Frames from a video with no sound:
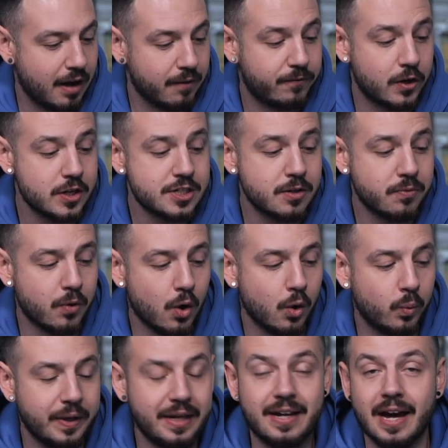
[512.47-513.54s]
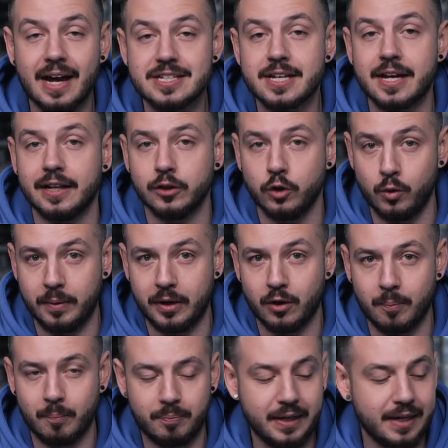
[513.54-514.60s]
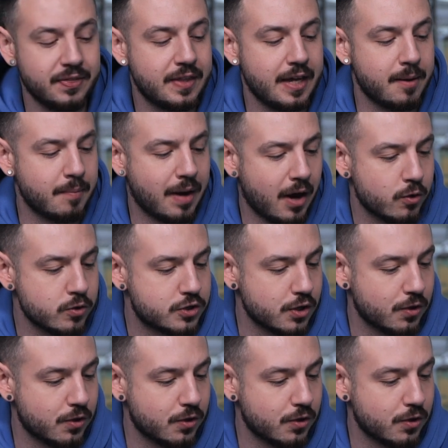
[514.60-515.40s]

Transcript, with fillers: First of all, we got aluminum in the amount